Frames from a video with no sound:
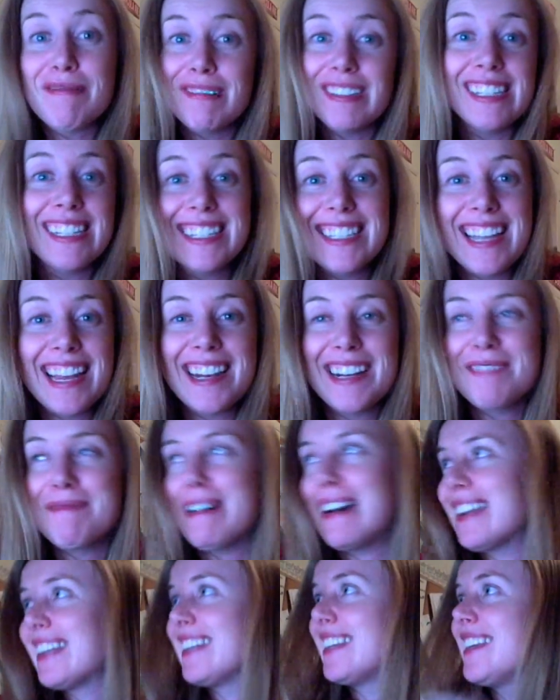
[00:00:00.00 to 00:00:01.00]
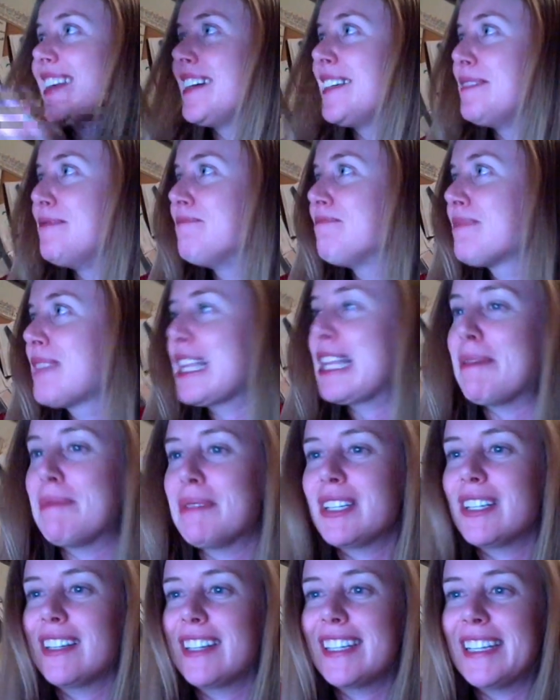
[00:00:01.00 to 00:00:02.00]
really excited about it. Let me
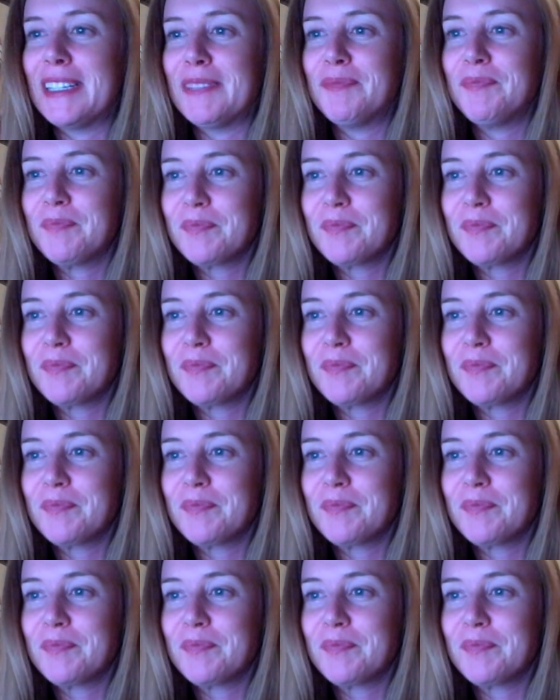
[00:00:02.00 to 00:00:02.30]
turn it down.